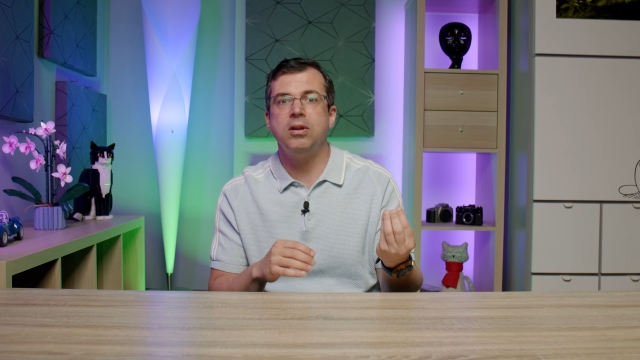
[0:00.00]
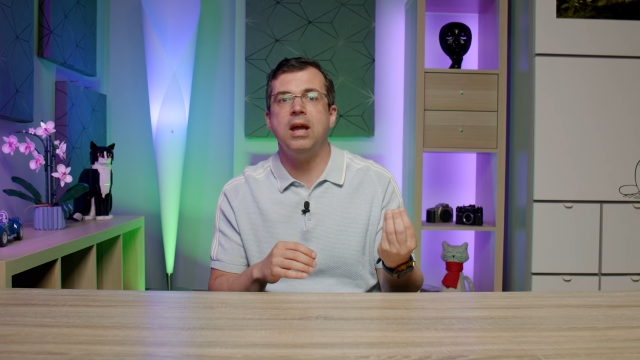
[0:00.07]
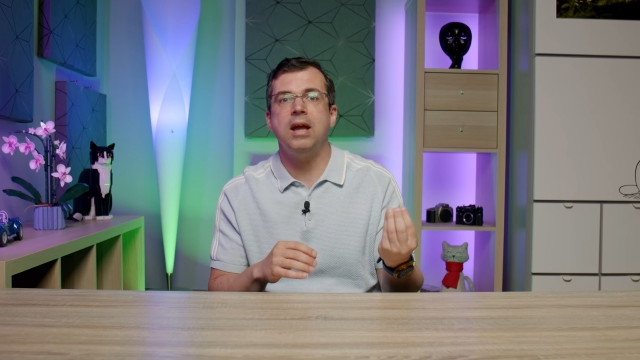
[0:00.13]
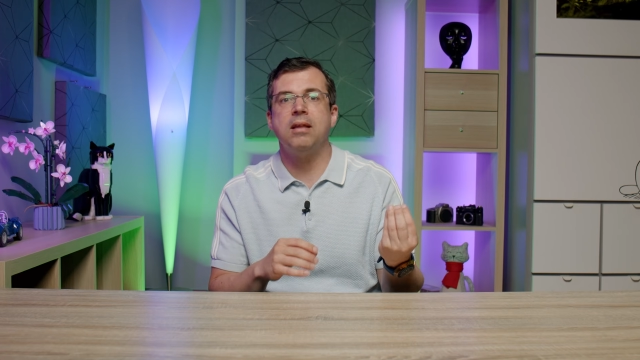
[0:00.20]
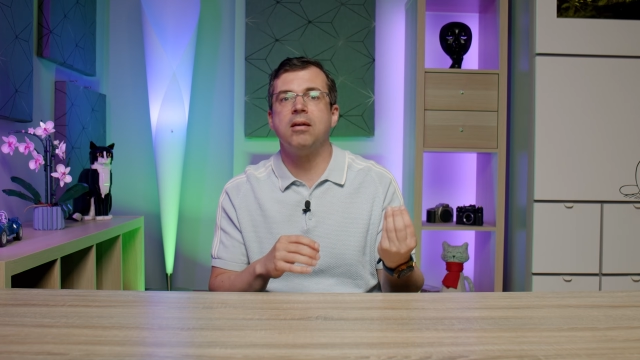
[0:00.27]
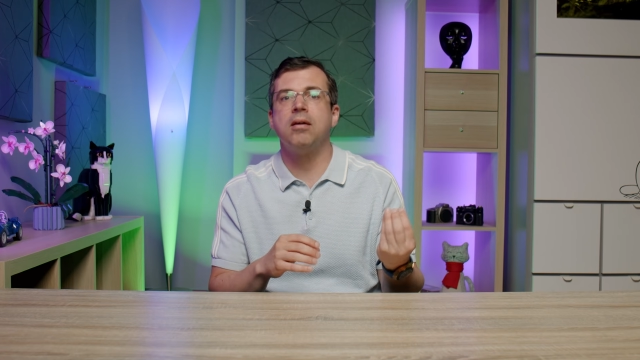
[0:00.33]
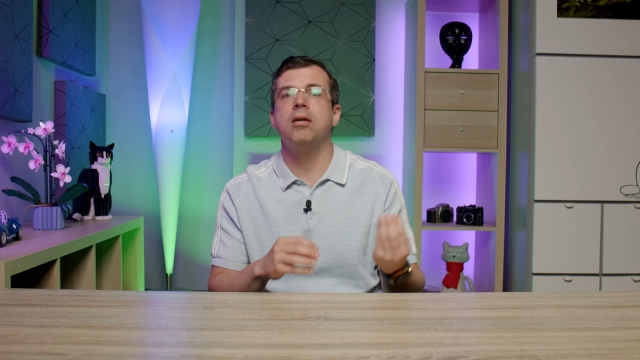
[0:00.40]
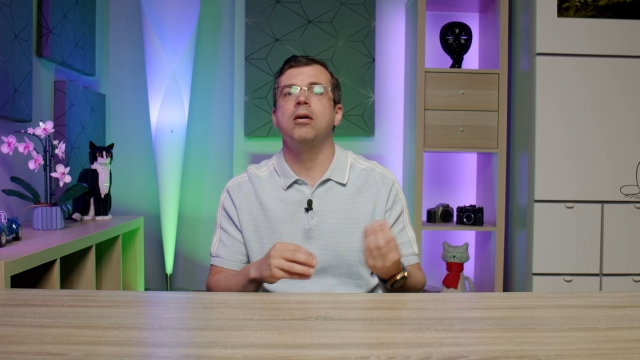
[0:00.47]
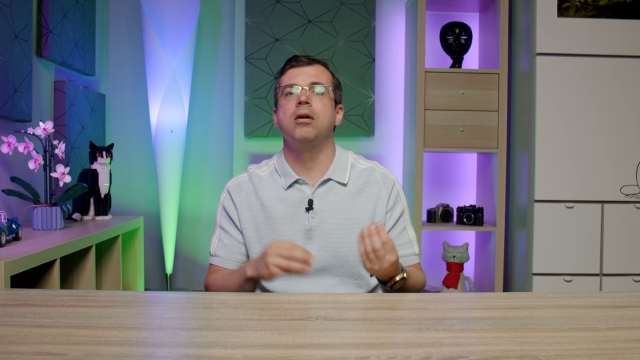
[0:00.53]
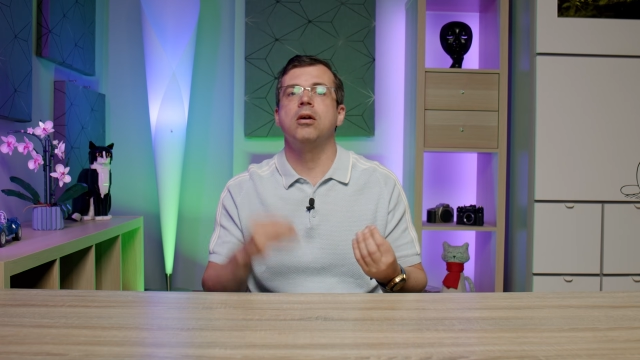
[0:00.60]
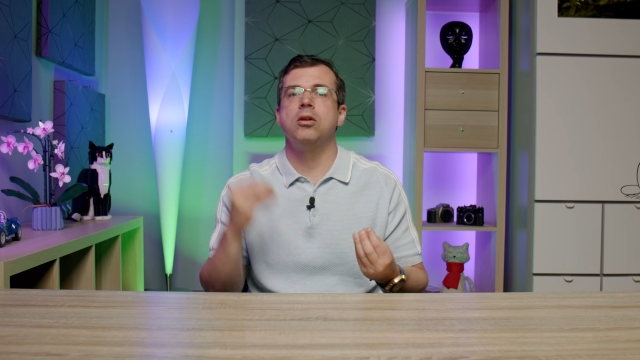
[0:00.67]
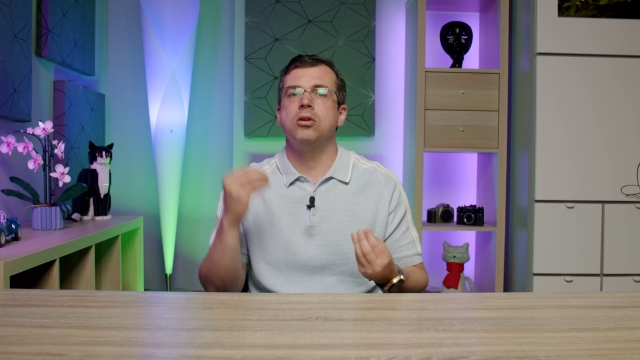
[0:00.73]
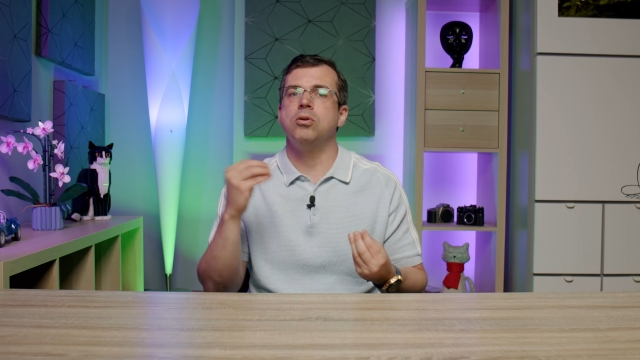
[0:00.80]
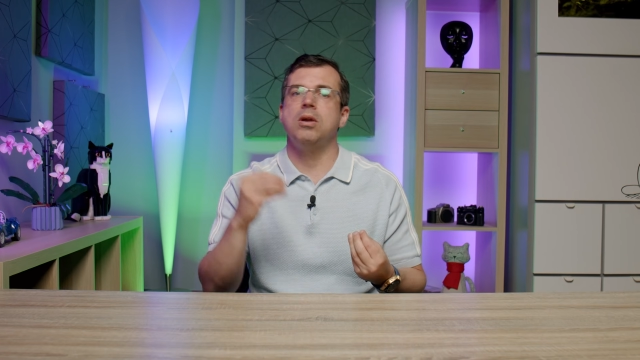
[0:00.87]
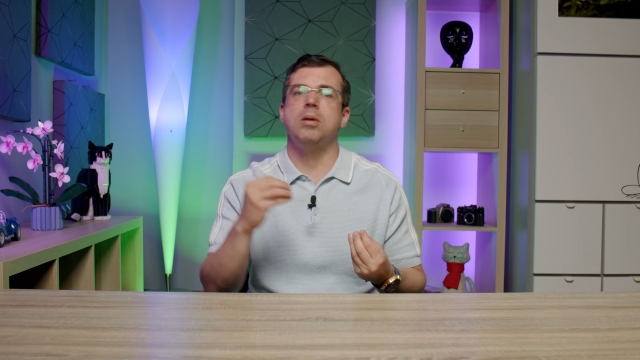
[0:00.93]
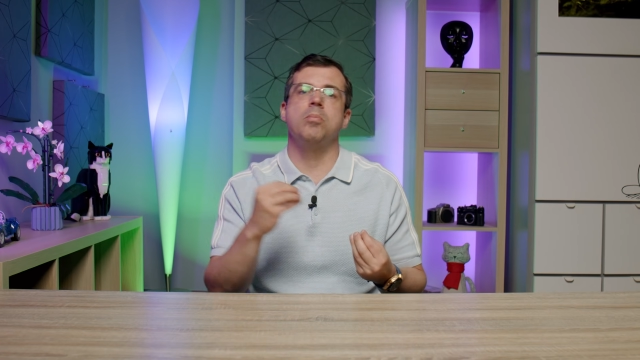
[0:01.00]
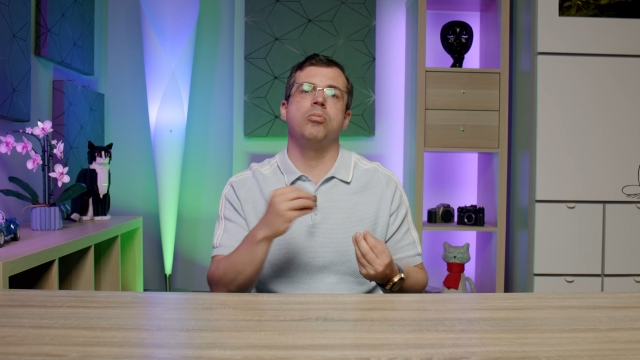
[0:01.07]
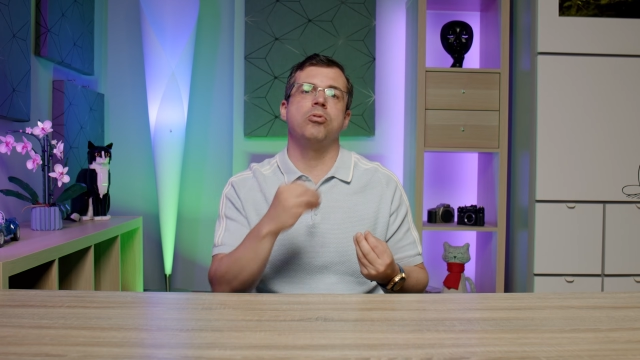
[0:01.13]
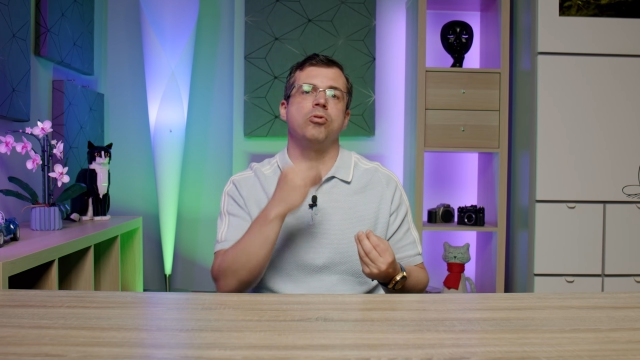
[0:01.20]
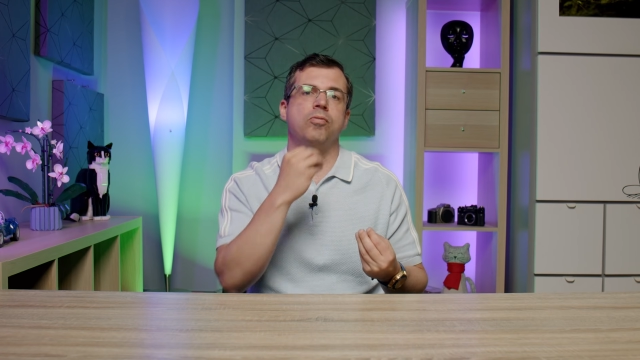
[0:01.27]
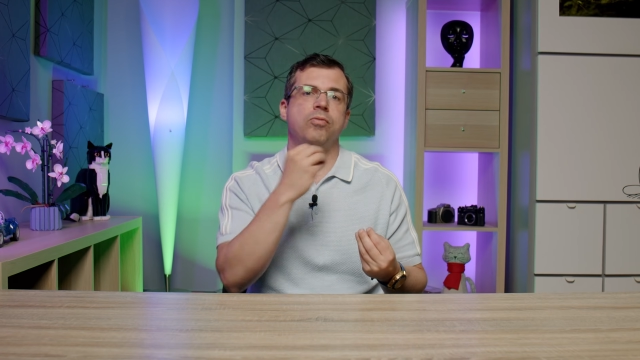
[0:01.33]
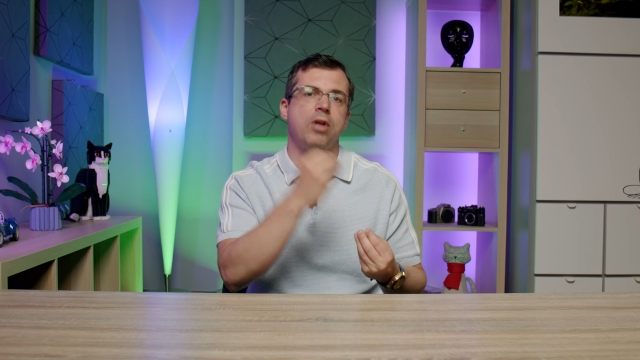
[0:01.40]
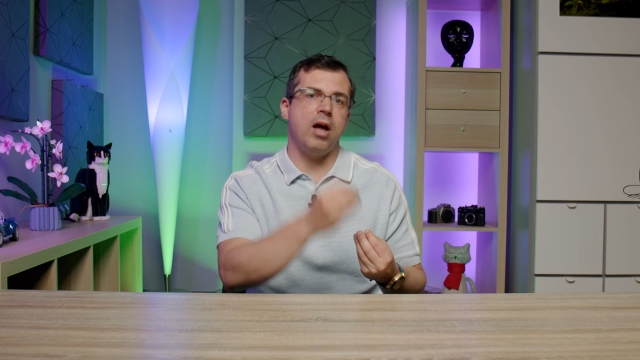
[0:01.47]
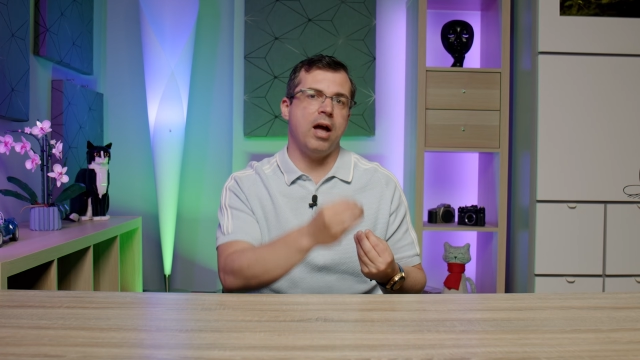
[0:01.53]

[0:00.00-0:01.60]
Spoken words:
data to improve